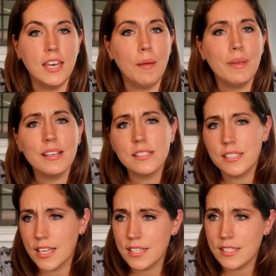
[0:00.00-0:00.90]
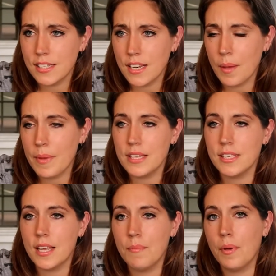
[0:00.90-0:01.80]
Not because they tasted
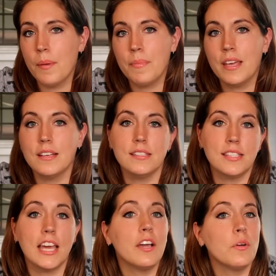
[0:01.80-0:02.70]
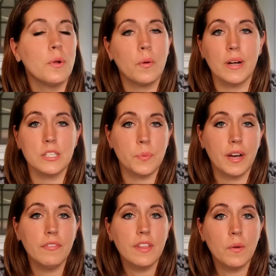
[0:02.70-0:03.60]
amazing, but because they could request
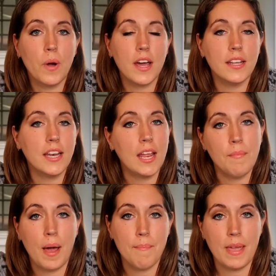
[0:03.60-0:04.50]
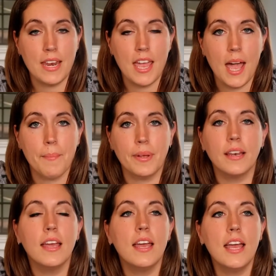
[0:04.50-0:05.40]
whatever they wanted and mom made it happen.
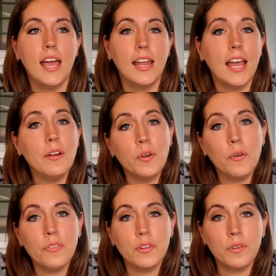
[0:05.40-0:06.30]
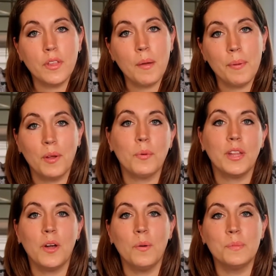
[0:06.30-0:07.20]
And I don't know if they'll do that, but I
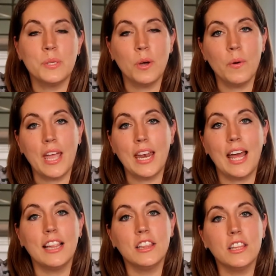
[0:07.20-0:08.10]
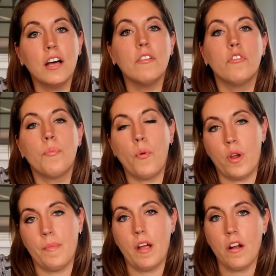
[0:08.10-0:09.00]
really hope so. And I love
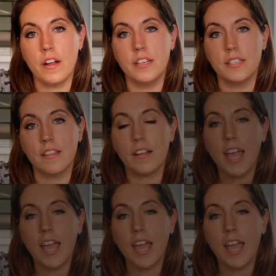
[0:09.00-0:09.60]
pouring my heart into their